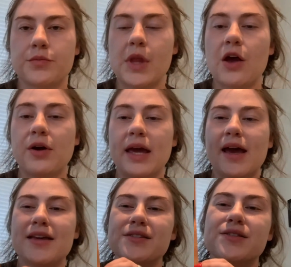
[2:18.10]
Okay
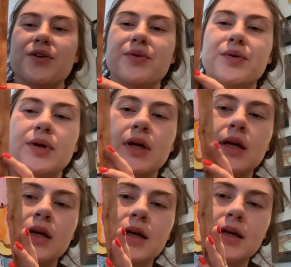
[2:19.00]
guys, so
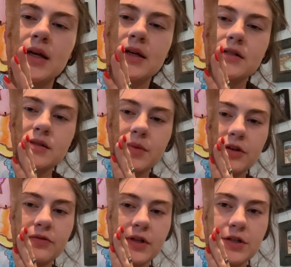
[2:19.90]
here's my
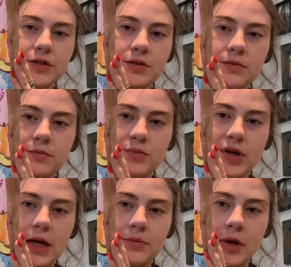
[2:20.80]
finished
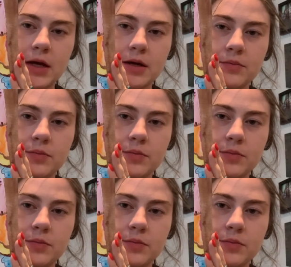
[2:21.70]
brain map.